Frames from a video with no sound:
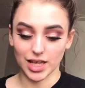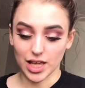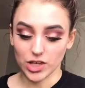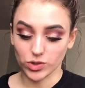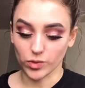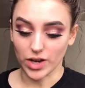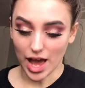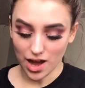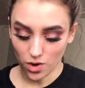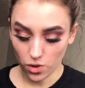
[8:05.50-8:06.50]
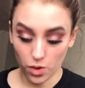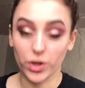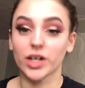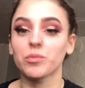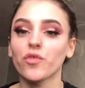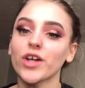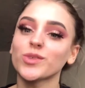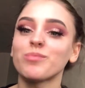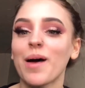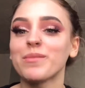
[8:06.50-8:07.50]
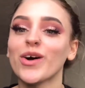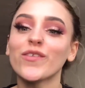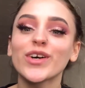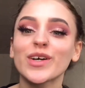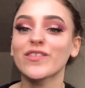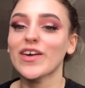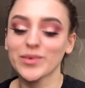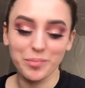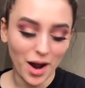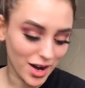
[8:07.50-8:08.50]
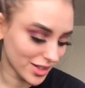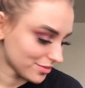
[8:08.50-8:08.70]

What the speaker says: So now we're gonna move on to my motherfucking favorite part,